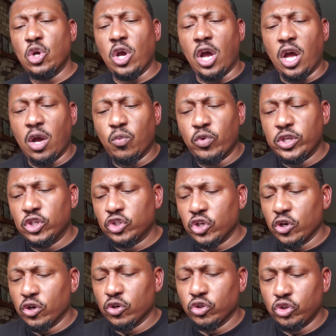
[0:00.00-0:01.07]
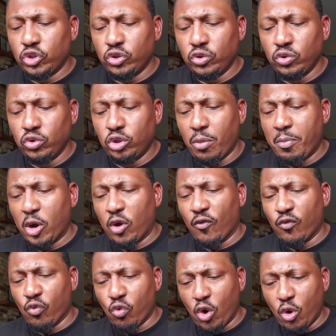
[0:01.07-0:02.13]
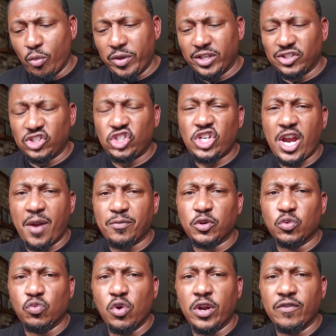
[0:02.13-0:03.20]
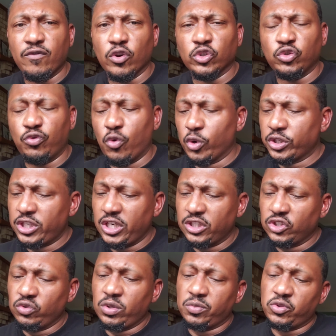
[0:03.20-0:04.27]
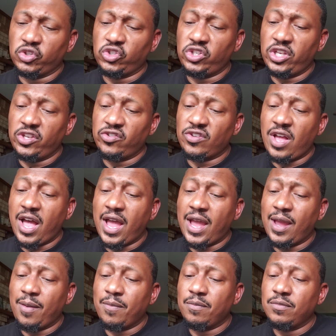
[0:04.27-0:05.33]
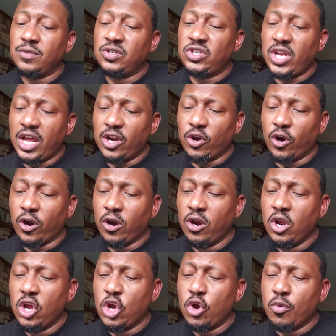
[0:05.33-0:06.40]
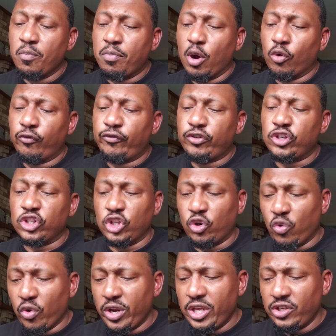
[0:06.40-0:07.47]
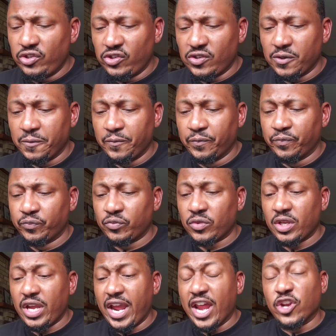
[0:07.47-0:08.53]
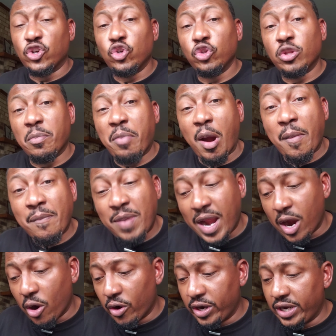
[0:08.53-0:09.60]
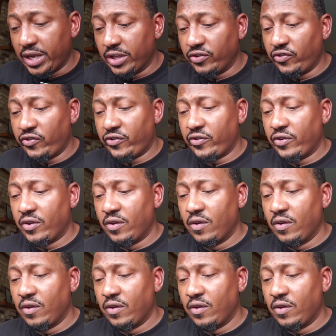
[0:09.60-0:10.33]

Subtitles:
When you turn to the book of Romans, chapter 1, verse 14, the scripture says, I am debtor both to the Greeks and to the barbarians,